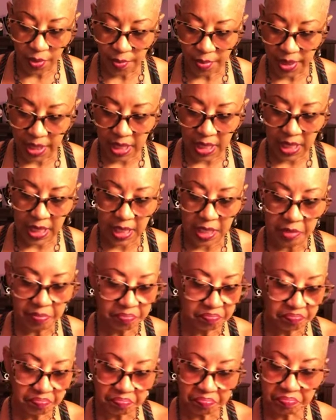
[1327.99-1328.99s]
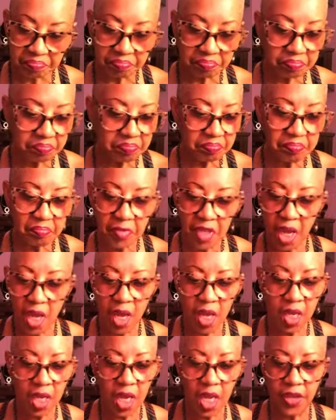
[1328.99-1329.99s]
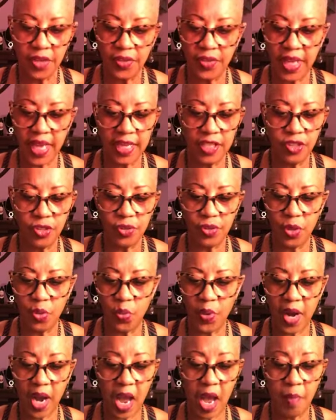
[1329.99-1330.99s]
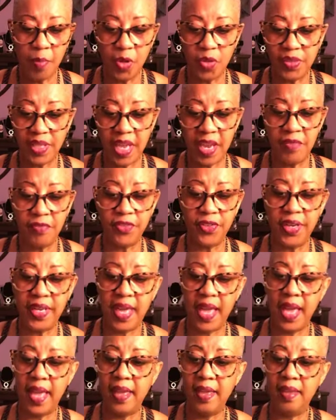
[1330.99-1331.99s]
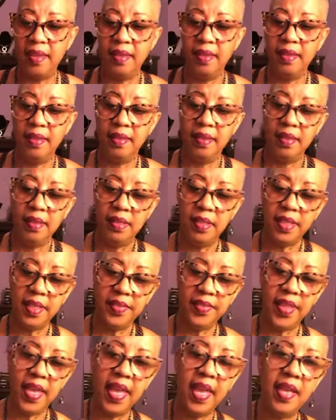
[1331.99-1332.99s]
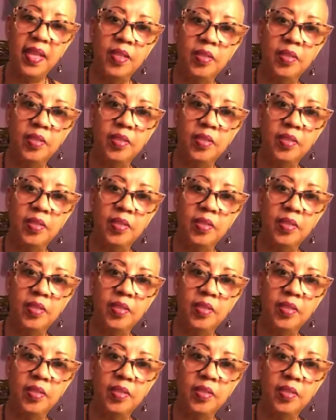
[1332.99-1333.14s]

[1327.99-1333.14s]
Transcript: be a color that you could wear almost every day. Look at that.